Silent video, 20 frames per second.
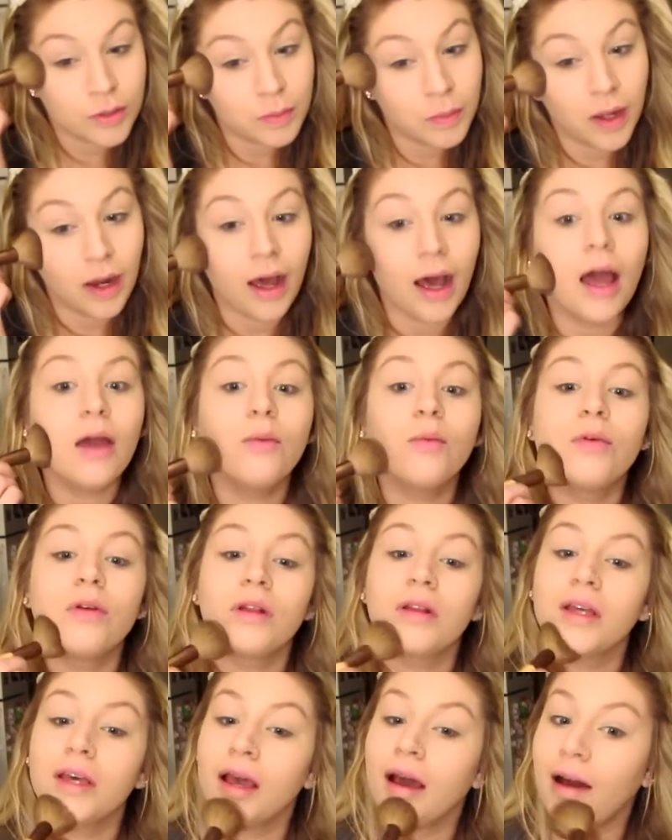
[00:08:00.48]
but I
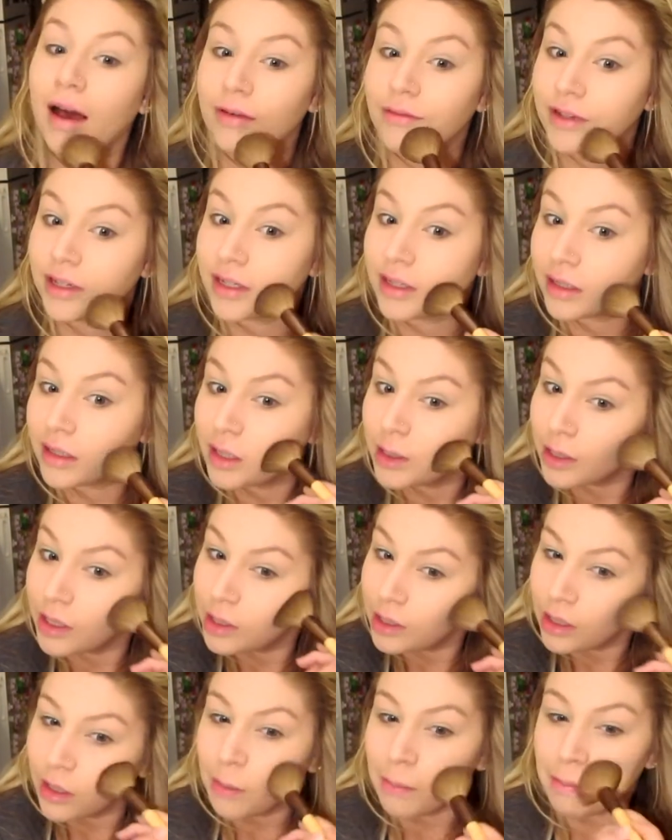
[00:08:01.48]
really haven't
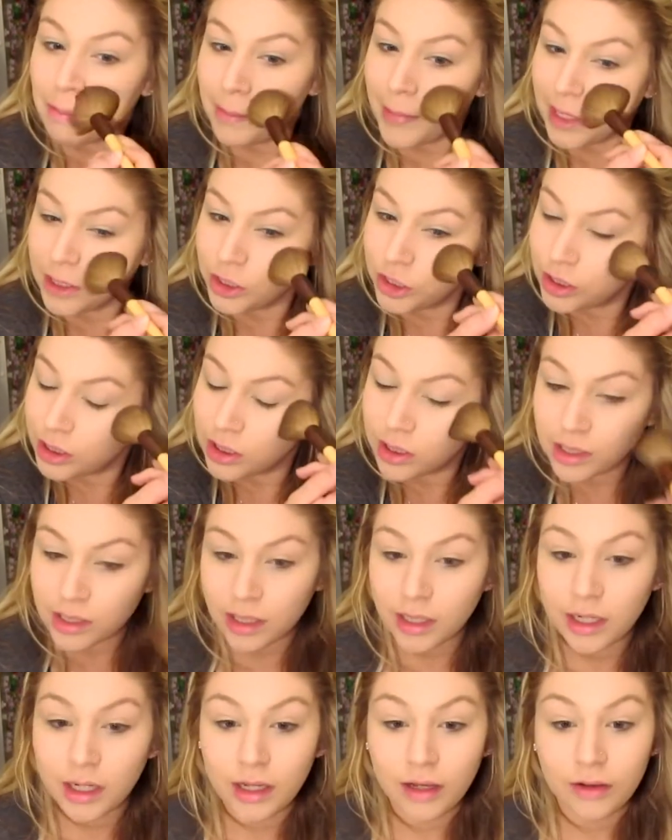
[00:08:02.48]
mentioned
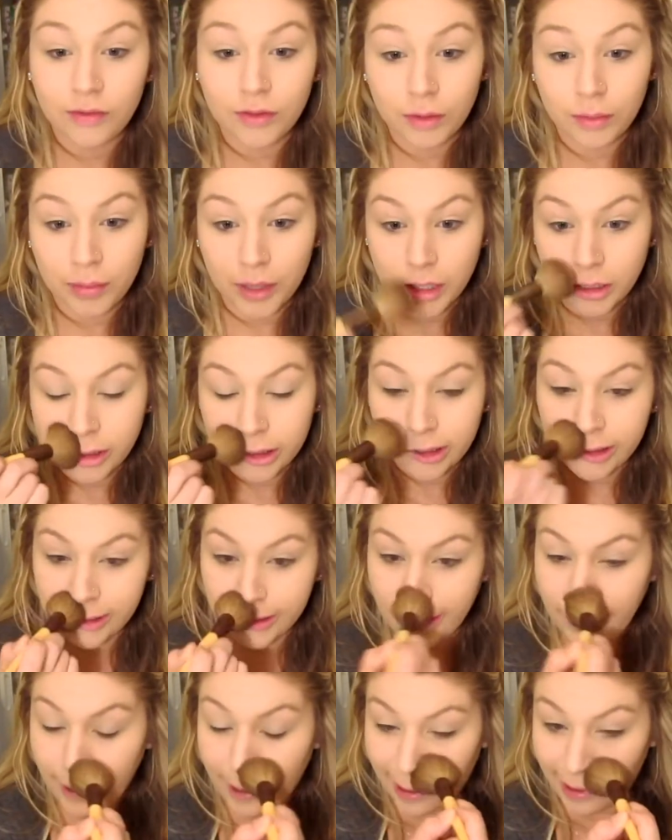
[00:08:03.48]
any of the brushes
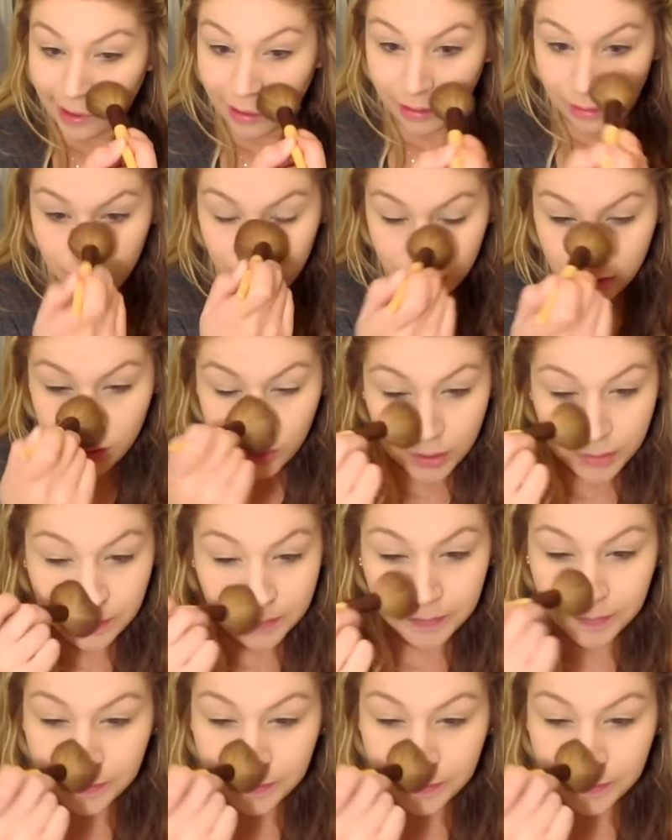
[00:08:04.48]
that I use